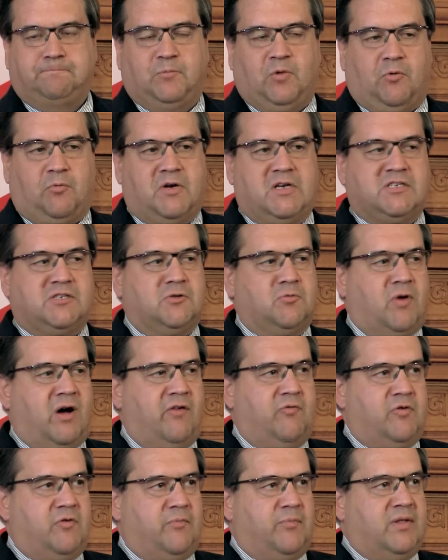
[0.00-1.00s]
The reason
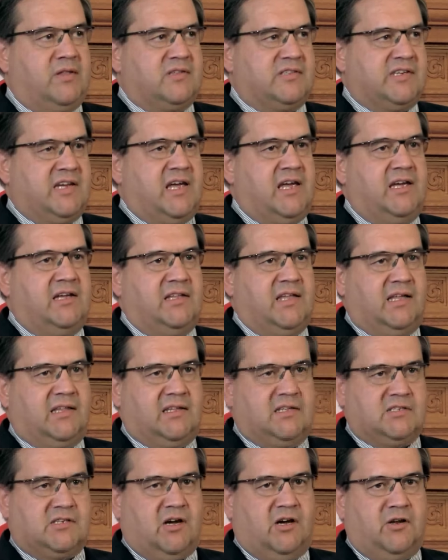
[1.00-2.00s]
why we've been saying that
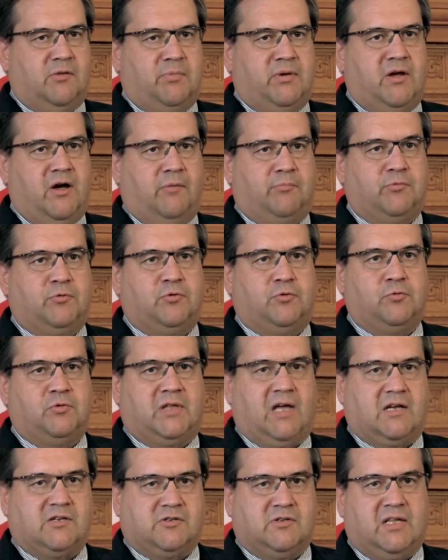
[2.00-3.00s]
it's going to be up to
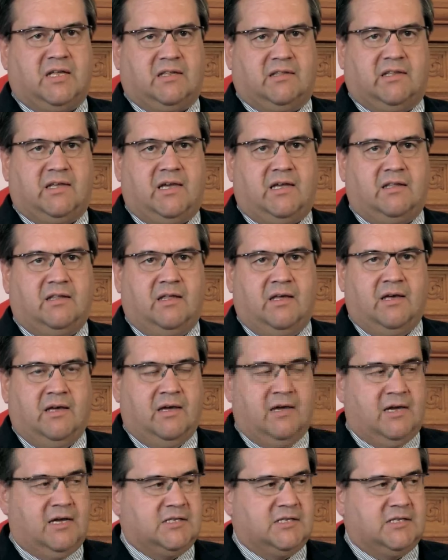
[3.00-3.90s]
2018